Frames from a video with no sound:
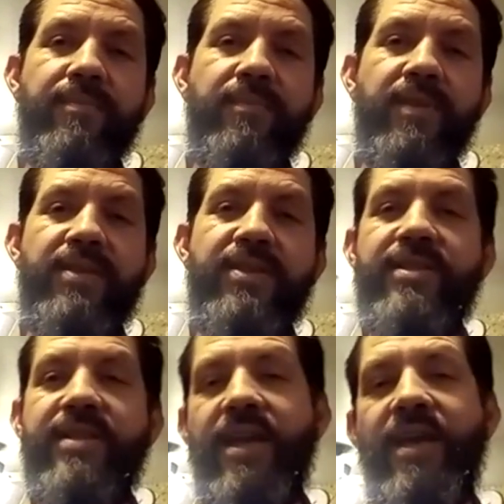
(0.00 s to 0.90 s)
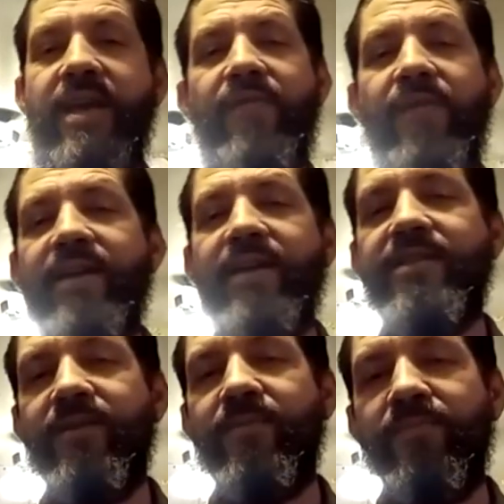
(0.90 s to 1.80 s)
let's just say I've had
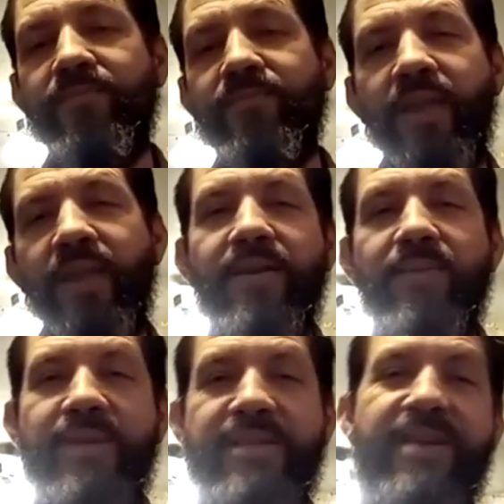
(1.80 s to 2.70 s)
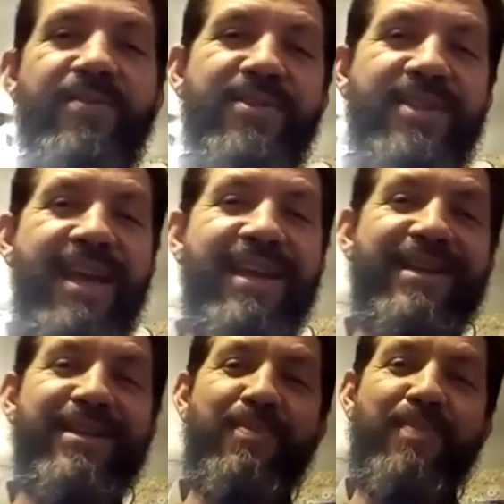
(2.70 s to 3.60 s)
some
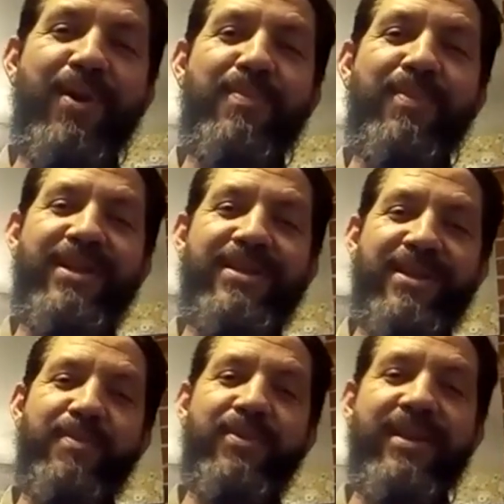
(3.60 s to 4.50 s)
misunderstandings with park police a couple